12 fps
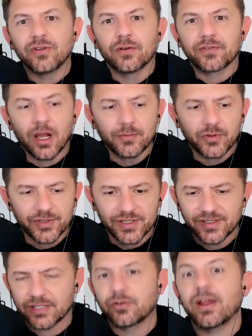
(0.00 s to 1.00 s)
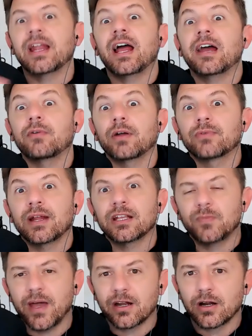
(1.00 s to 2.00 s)
you have come to us and said, Grant, how do I
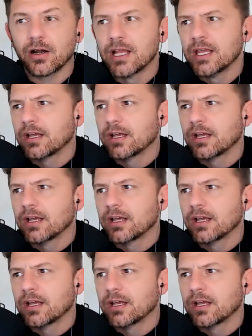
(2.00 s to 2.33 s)
rank better?